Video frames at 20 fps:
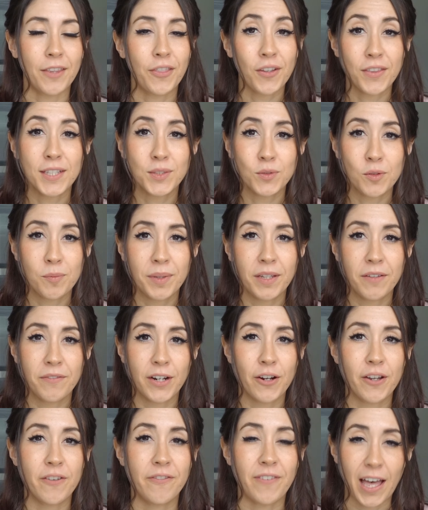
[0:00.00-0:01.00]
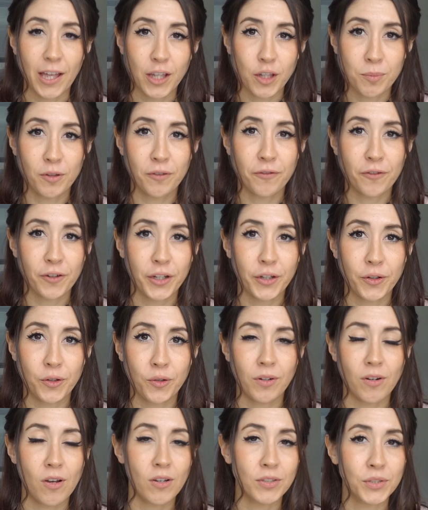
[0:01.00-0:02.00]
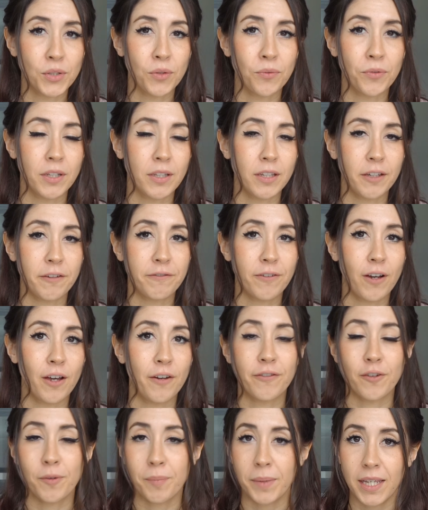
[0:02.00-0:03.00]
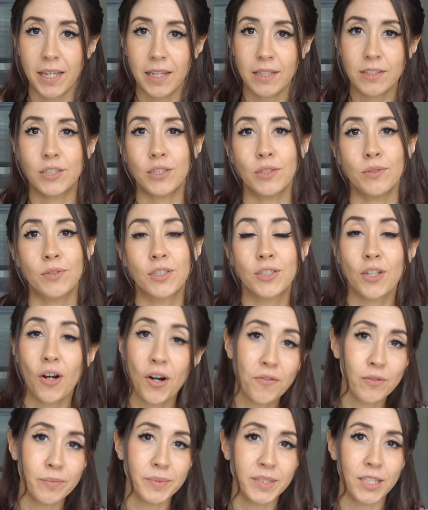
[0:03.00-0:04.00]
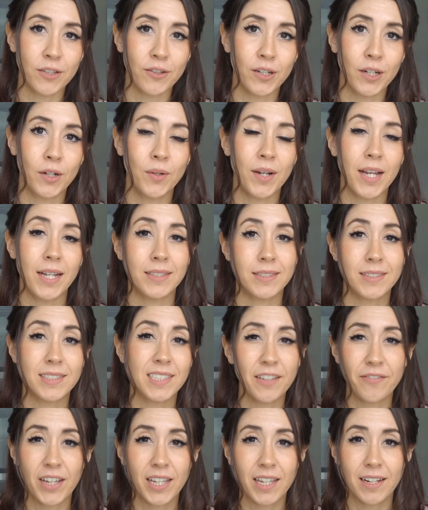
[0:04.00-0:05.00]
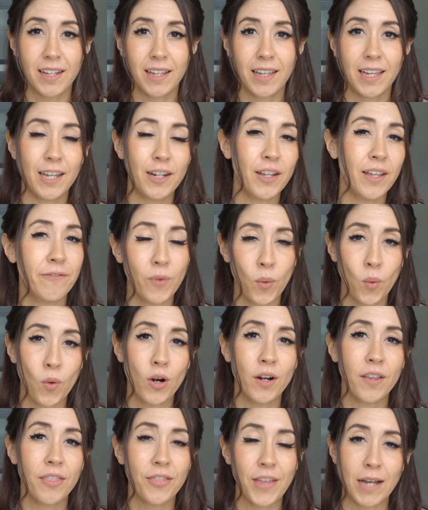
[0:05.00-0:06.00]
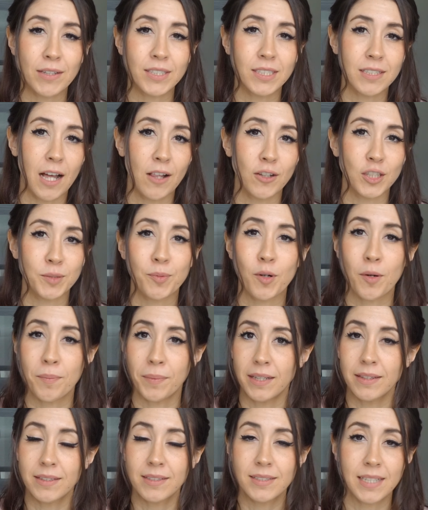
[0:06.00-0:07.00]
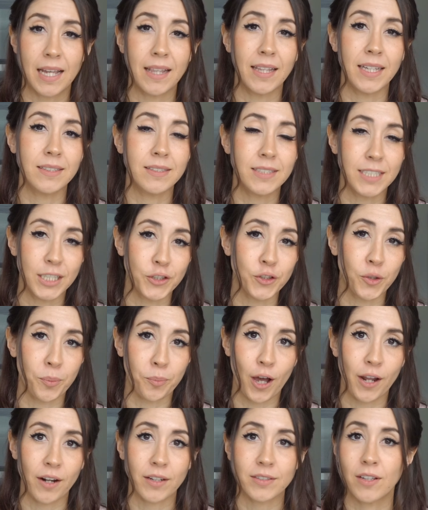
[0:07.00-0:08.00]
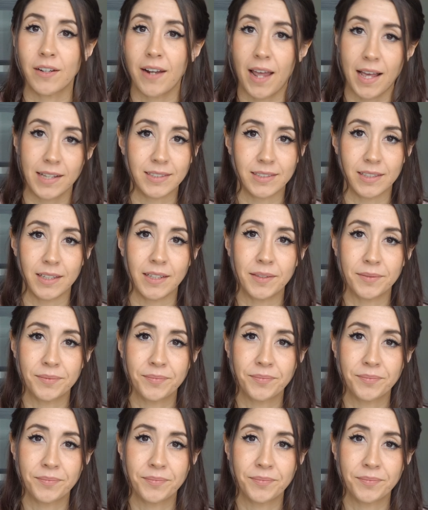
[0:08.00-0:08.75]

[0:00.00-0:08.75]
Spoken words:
thought this would be very valuable for you and also really fun for me to start from zero and see if I can hit $4,000 per month selling digital products on Etsy.